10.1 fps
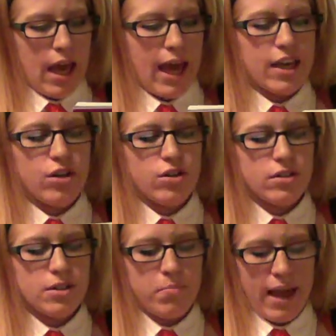A
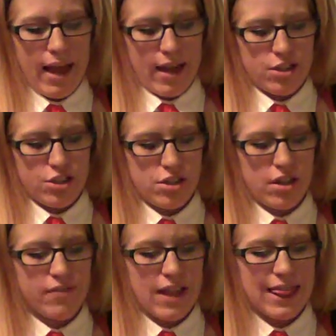good patch
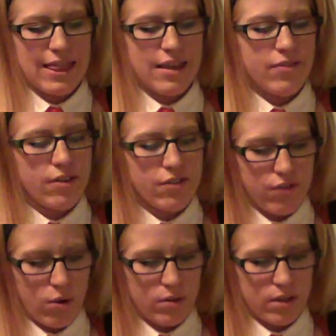of leafy
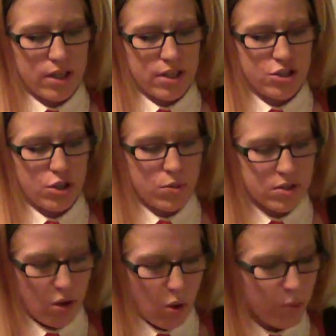foliage
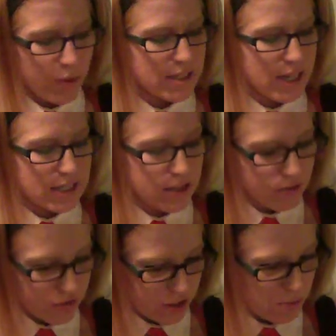was always ideal
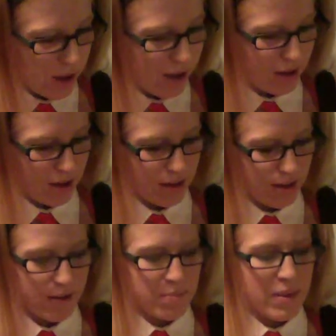for spying.
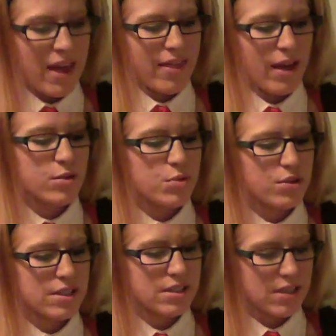That was
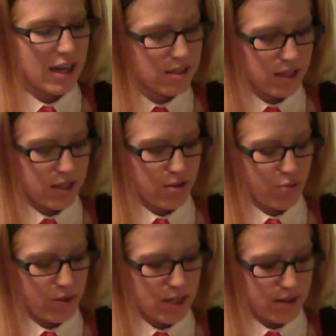precisely the
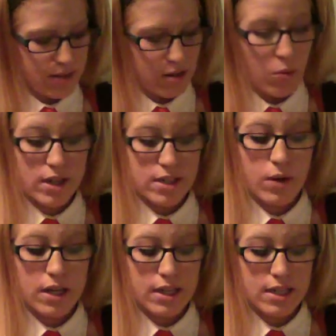reason why
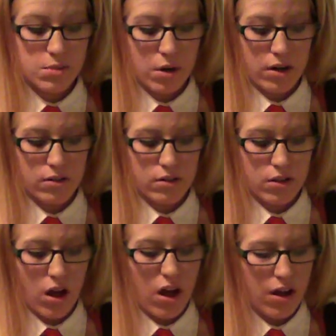Twilight
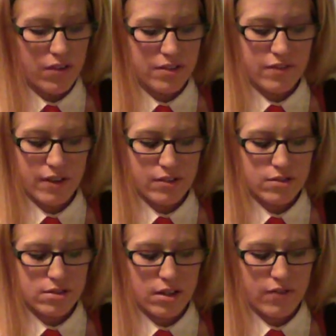Sparkle often found
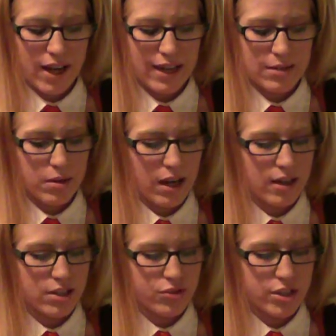herself hiding
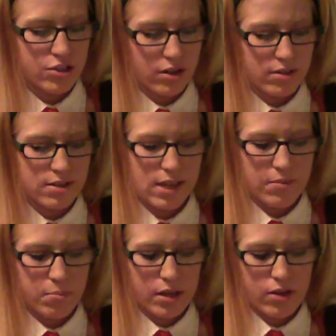behind tree trunks
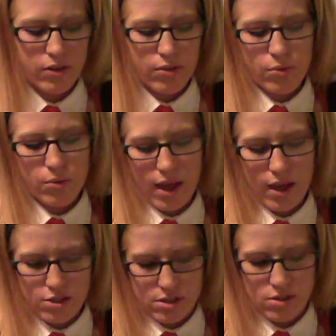and peering through
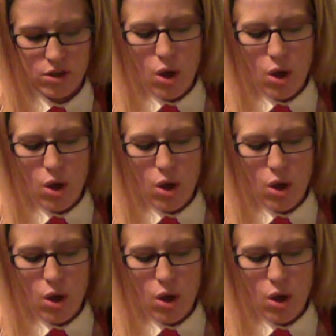hedges